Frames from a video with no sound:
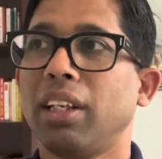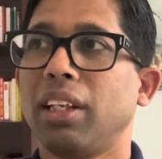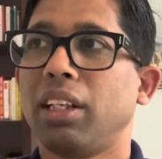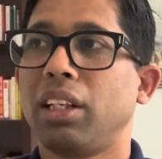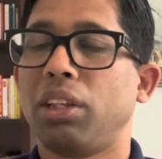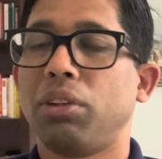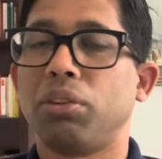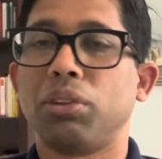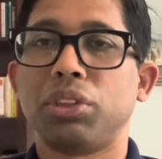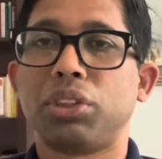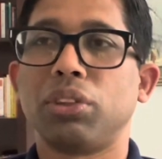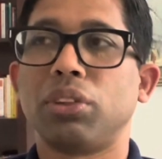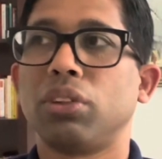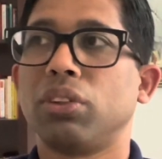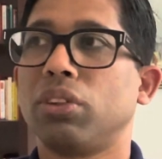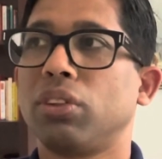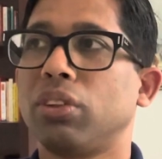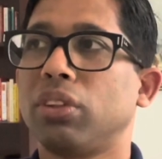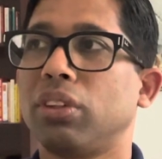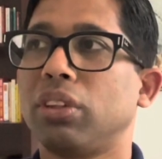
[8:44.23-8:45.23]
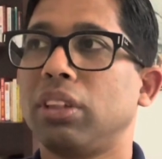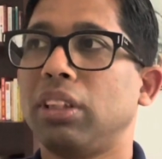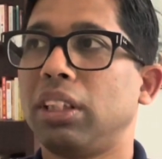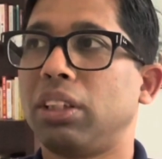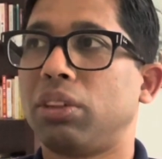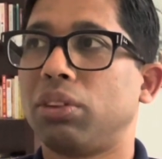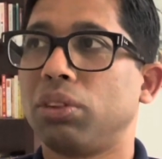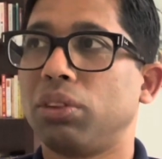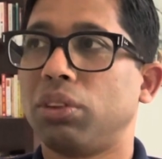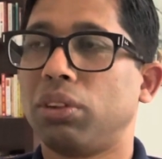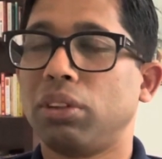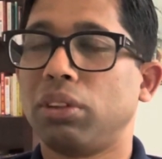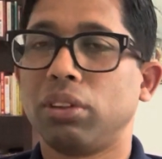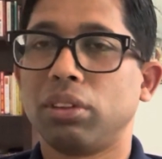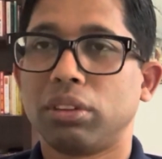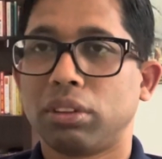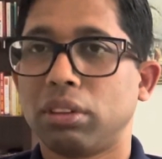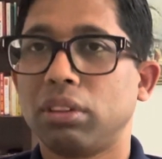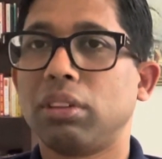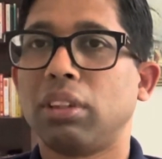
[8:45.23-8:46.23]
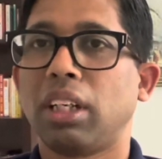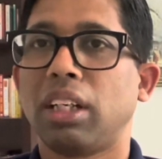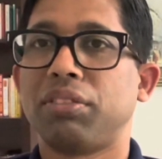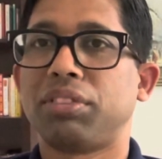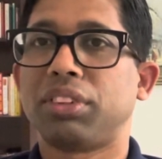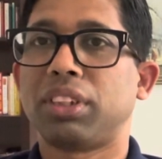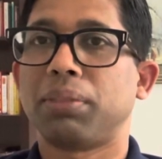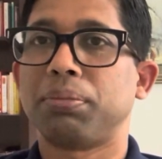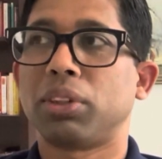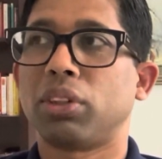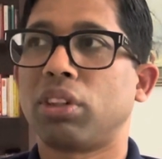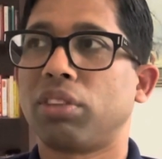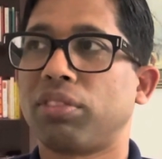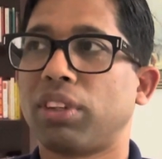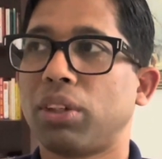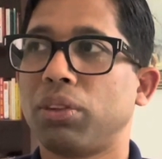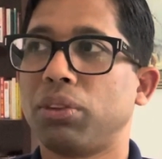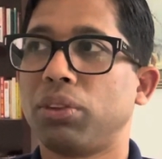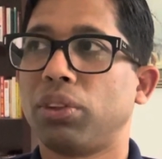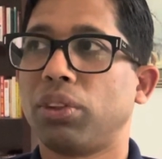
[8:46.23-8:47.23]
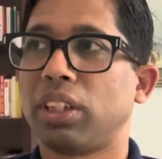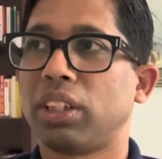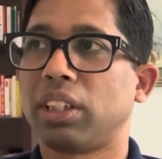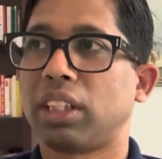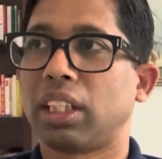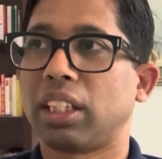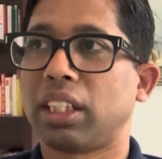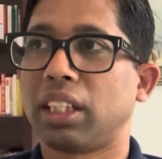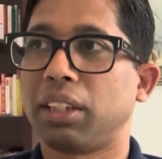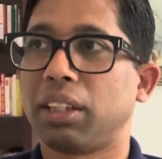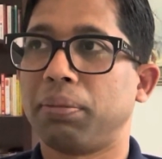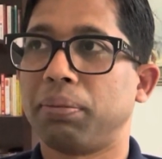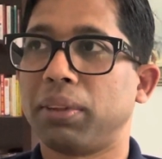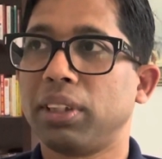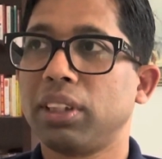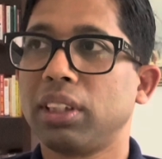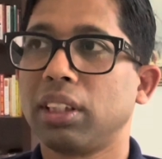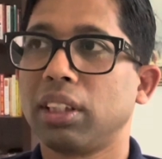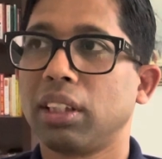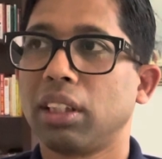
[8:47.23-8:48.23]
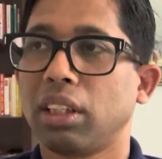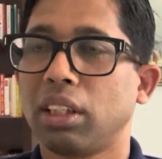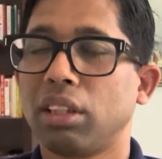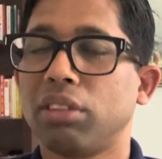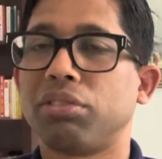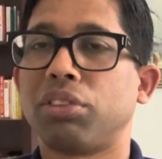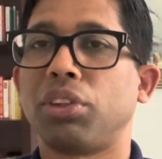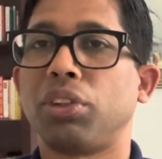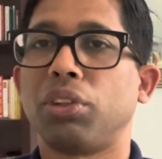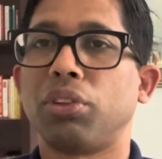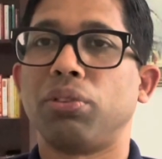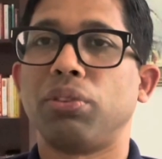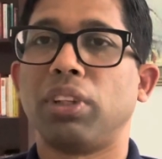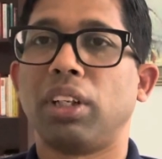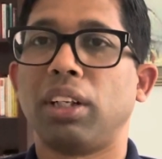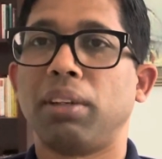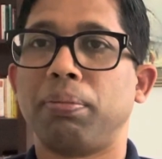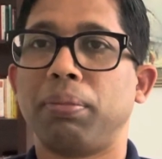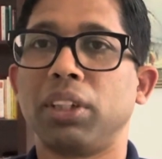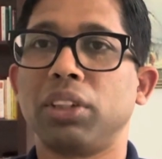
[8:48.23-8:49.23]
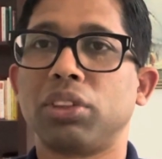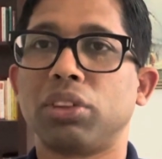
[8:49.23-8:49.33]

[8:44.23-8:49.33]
You also need to have some sort of outdoor entertainment for your well-being.